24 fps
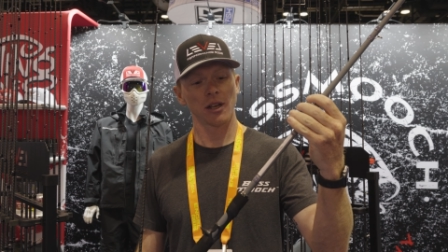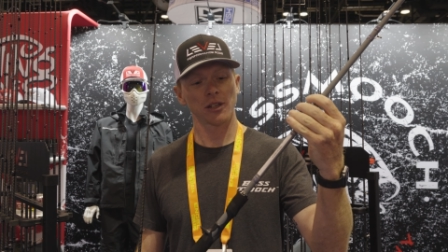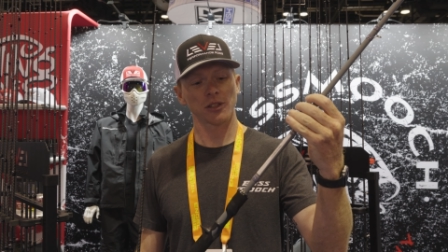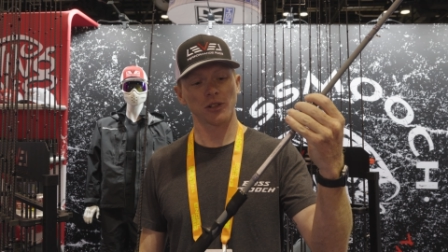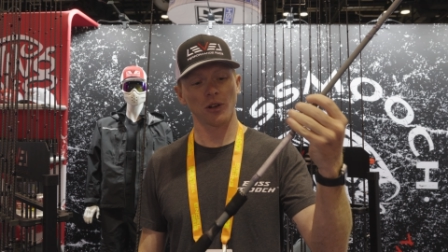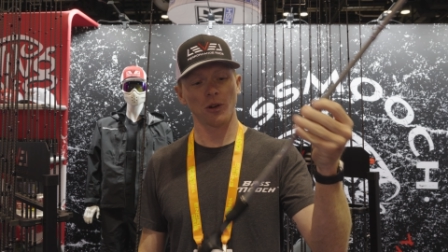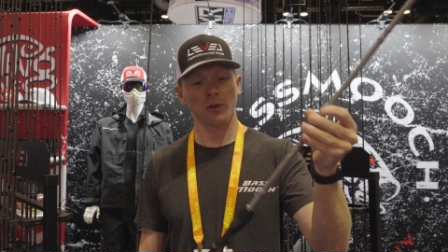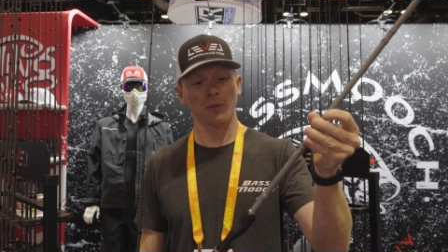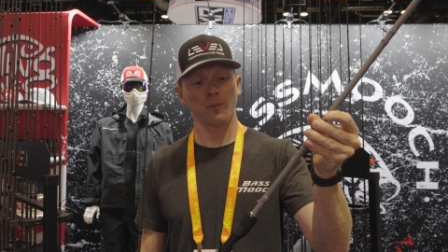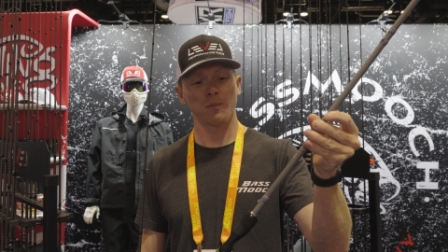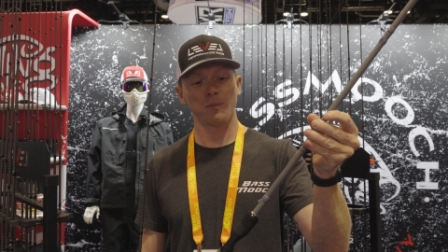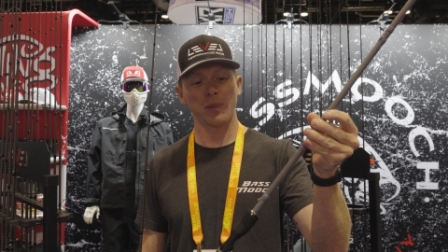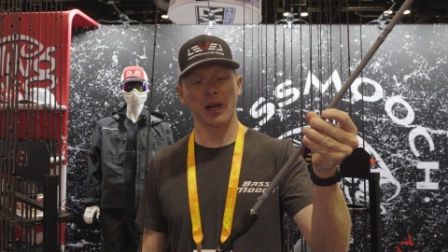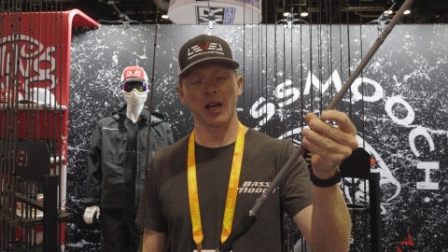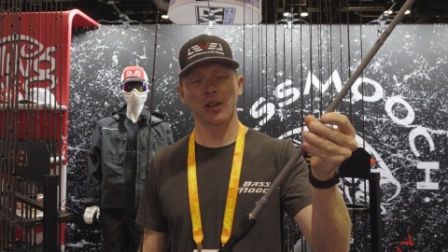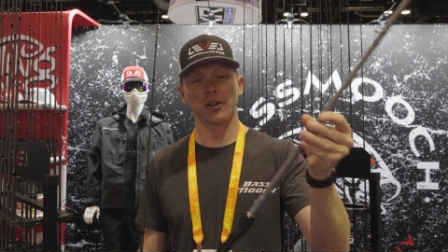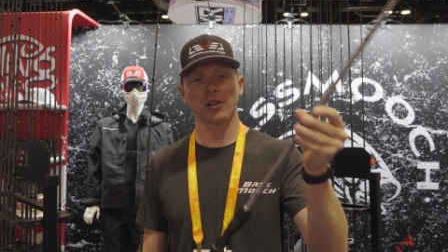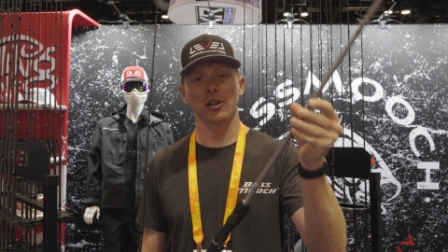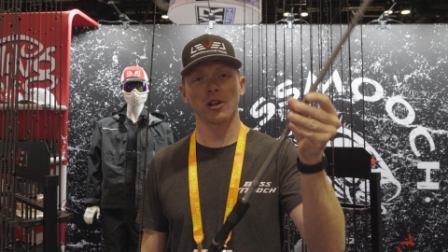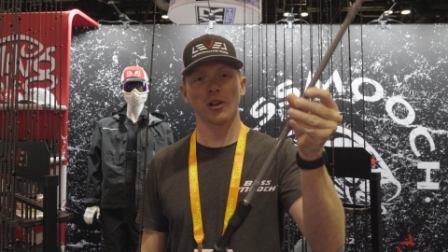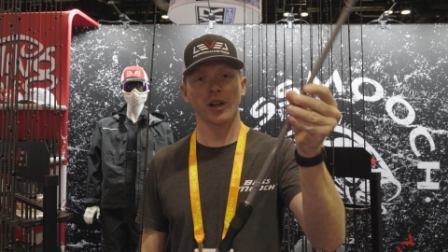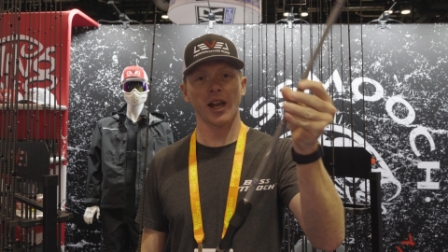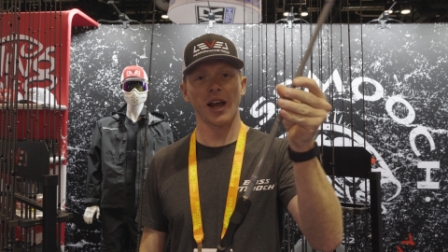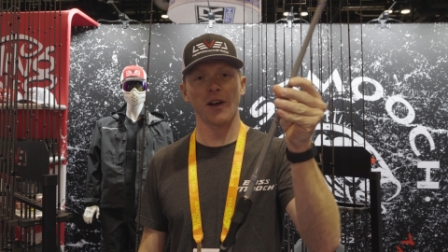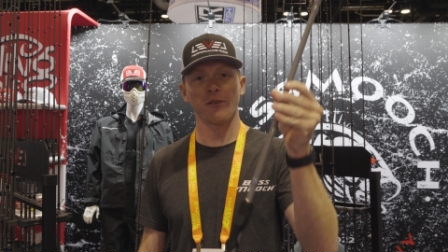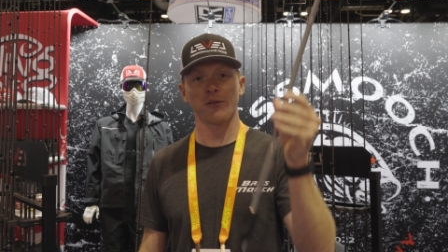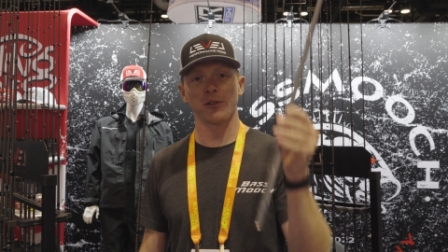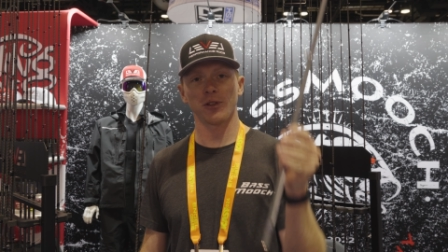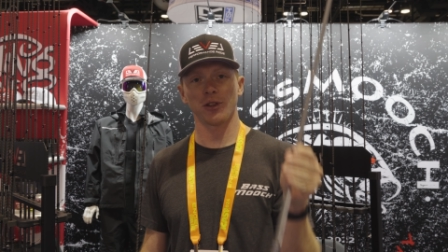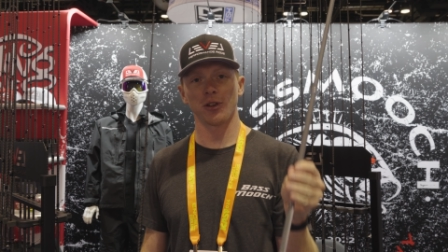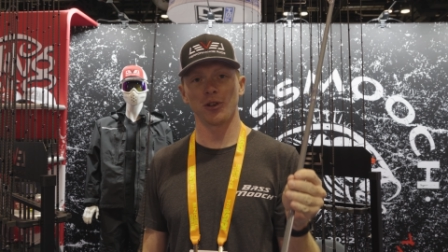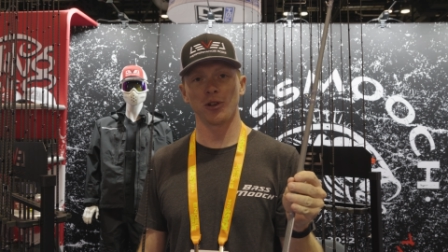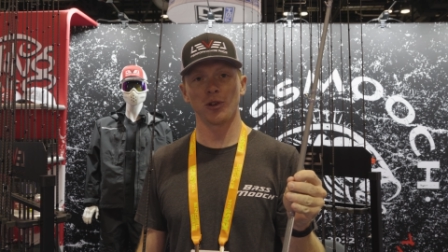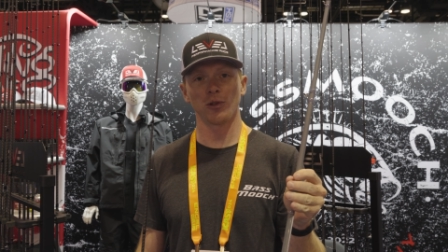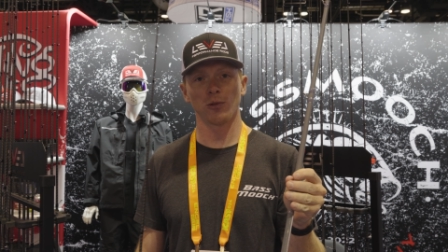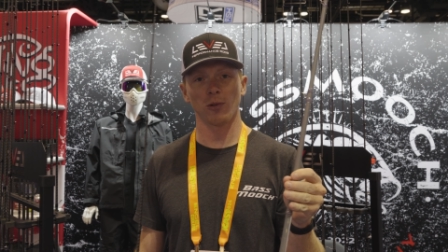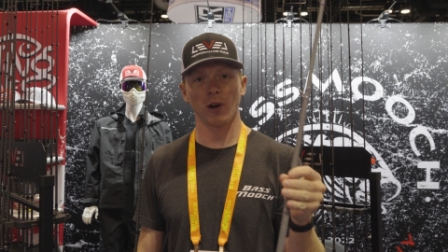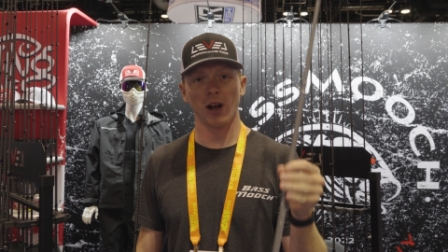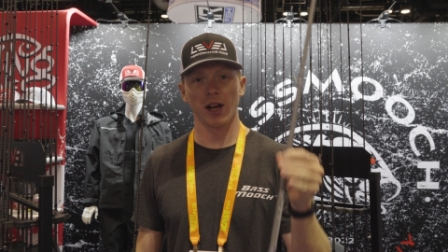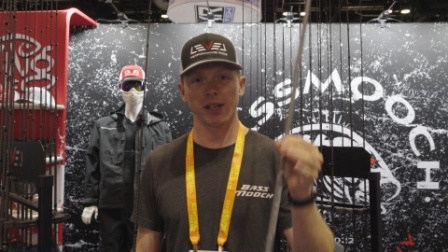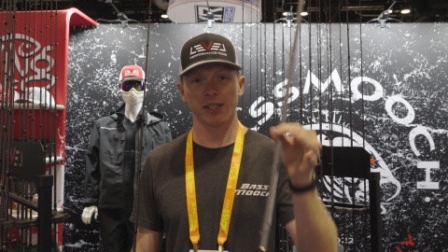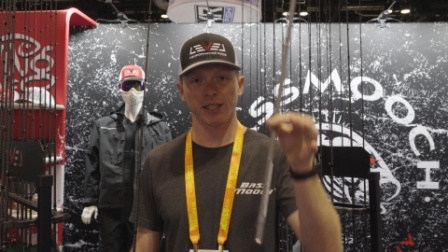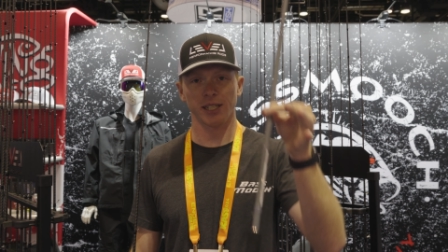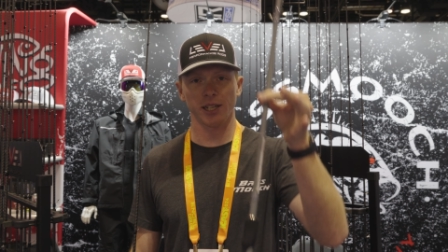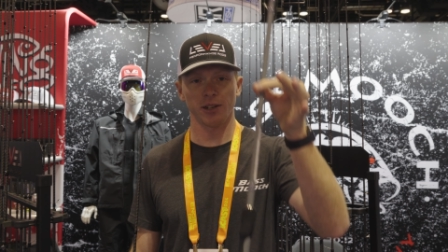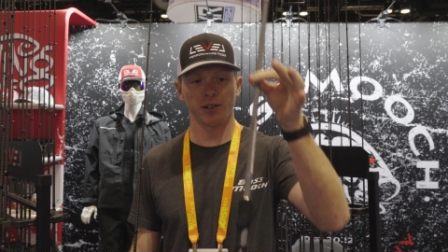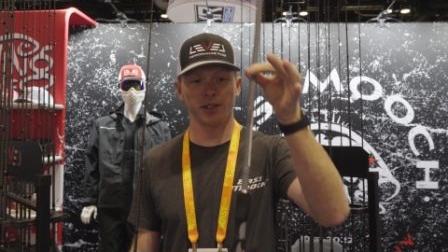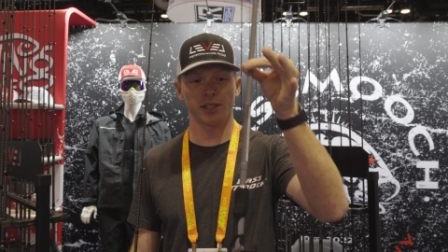So be on the lookout for the new
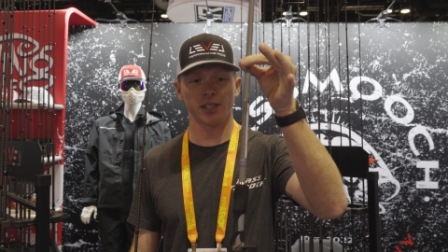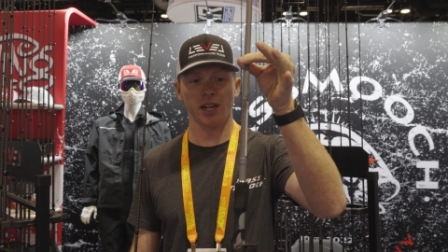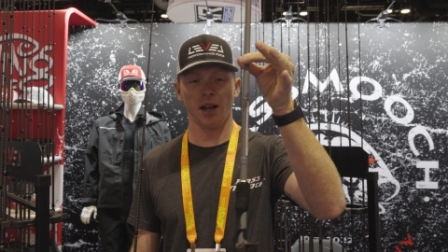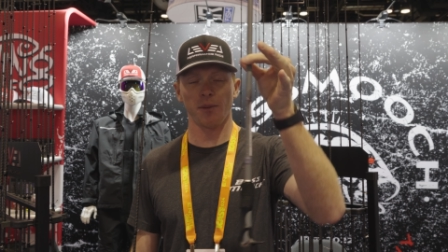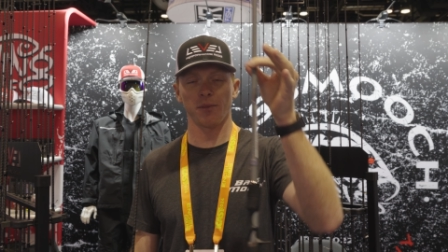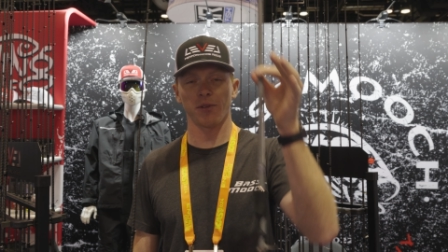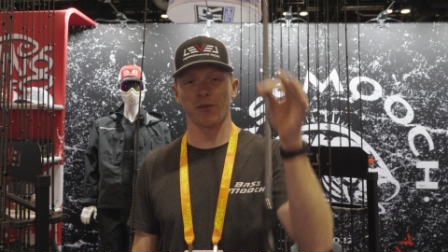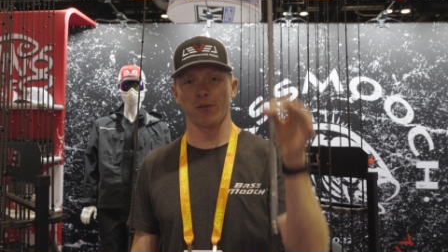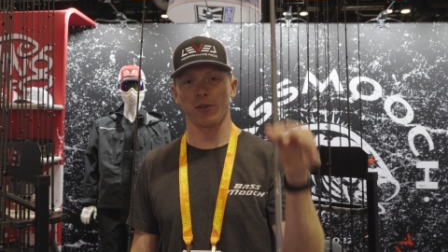rod series coming